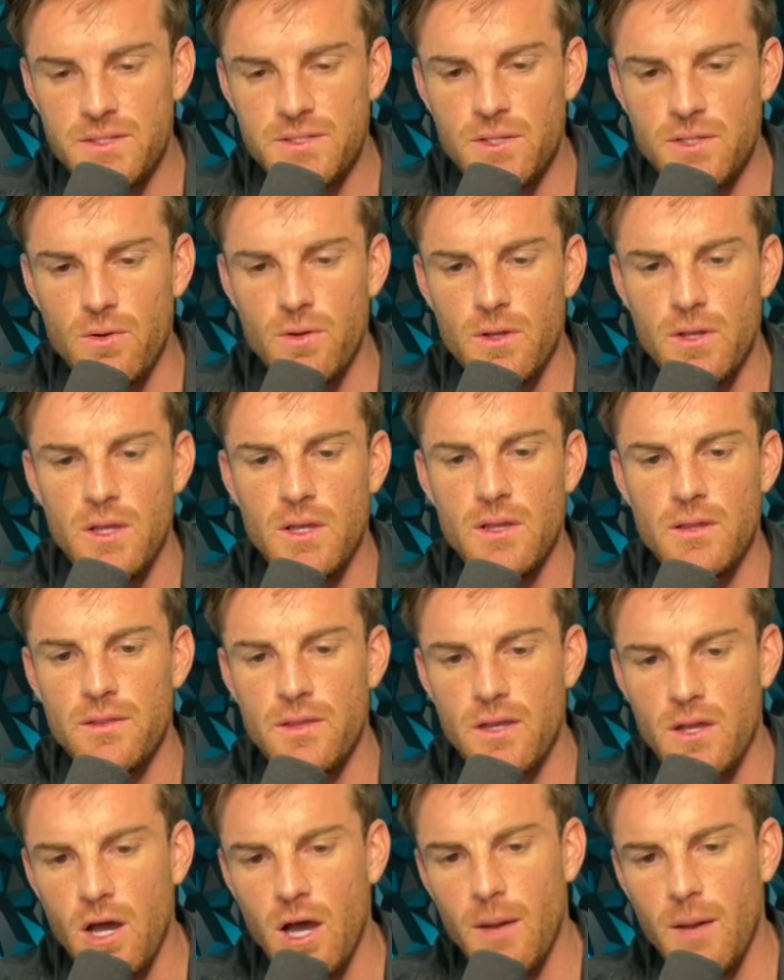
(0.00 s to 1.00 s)
So the
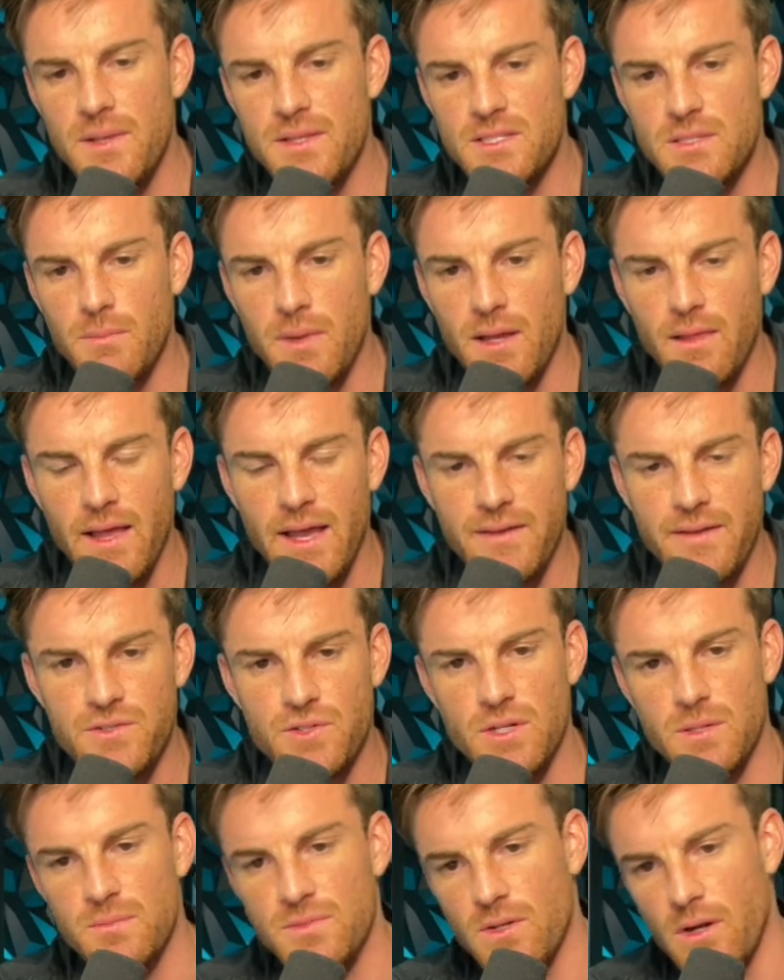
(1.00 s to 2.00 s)
comments in my live
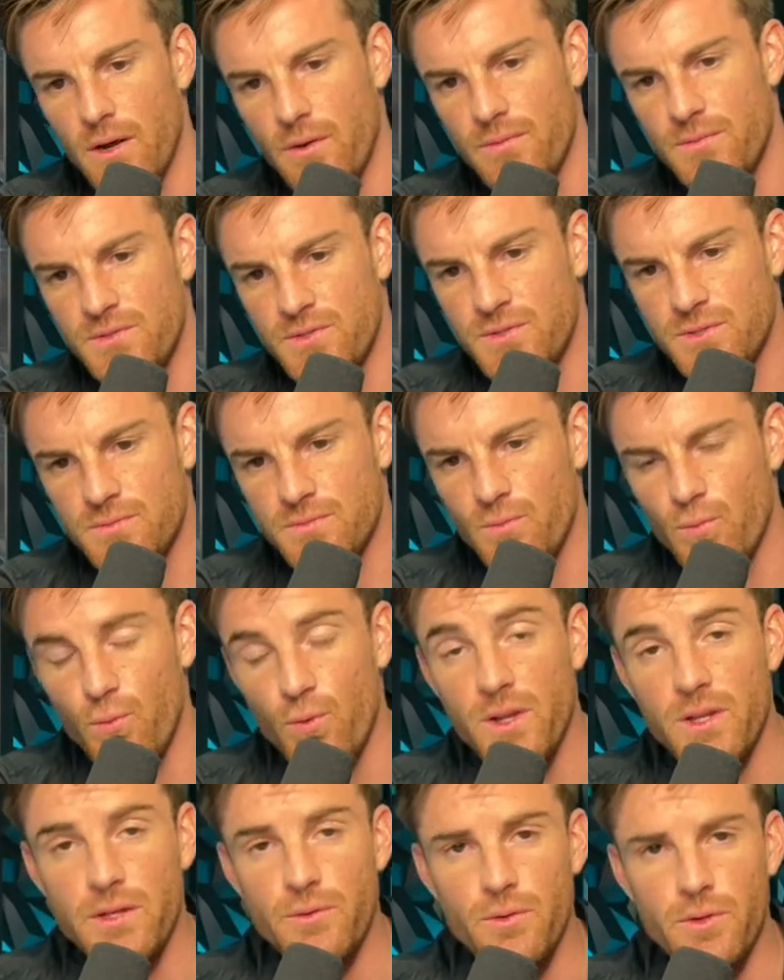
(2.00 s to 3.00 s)
streams are
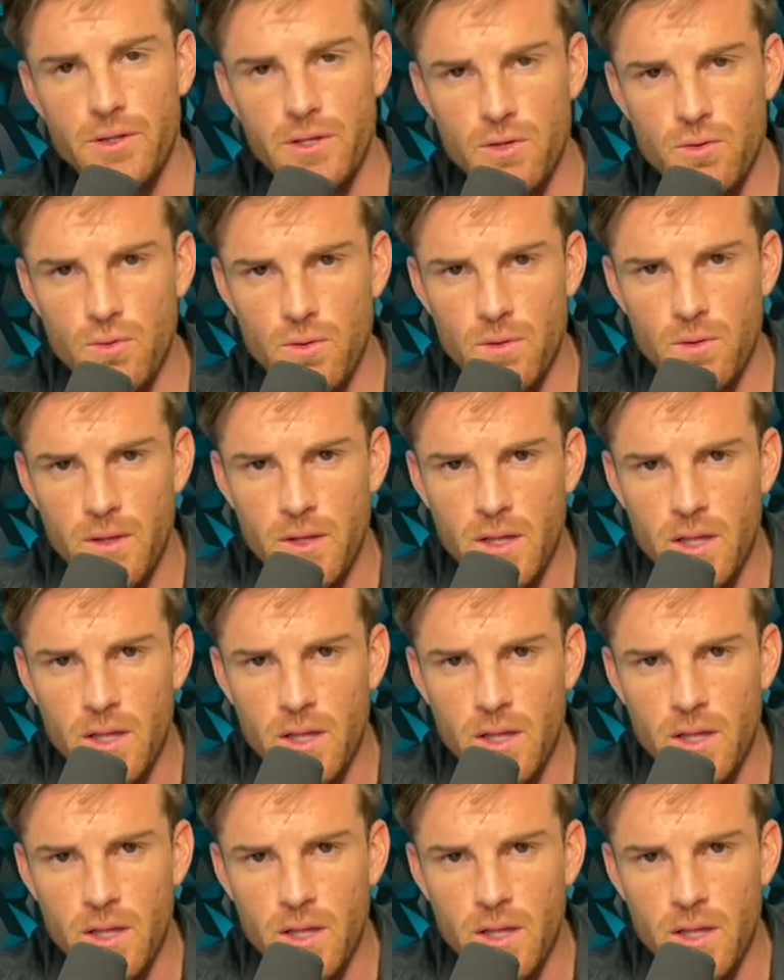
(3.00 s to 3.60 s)
really, really cool,